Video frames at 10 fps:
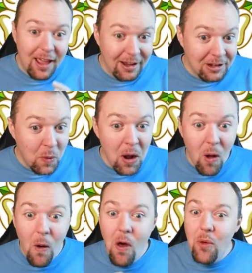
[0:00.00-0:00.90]
going
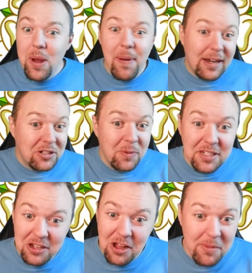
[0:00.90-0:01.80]
all the way back to when
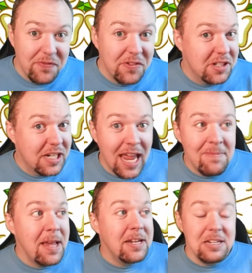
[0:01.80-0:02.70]
Starmer first came
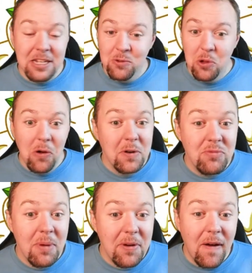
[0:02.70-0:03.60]
in, you will always
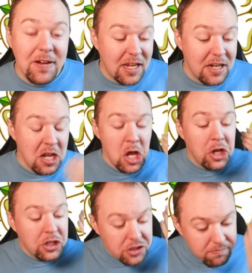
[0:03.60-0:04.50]
remember I said,
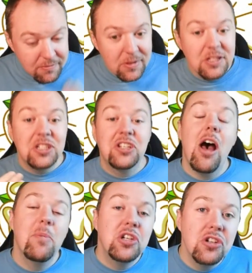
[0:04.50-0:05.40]

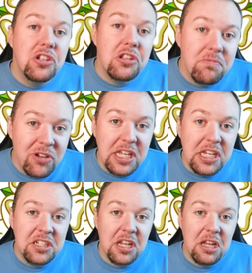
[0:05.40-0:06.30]
Starmer should
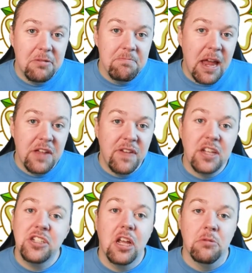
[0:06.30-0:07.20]
release a
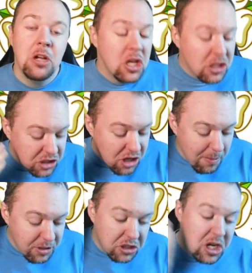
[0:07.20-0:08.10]
manifesto. Starmer
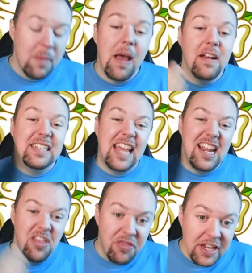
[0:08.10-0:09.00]
should come out and say,
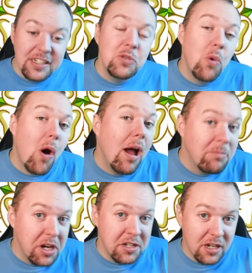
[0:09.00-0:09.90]
this is what I'm
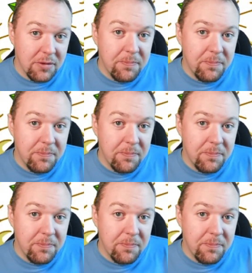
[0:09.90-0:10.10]
going to do.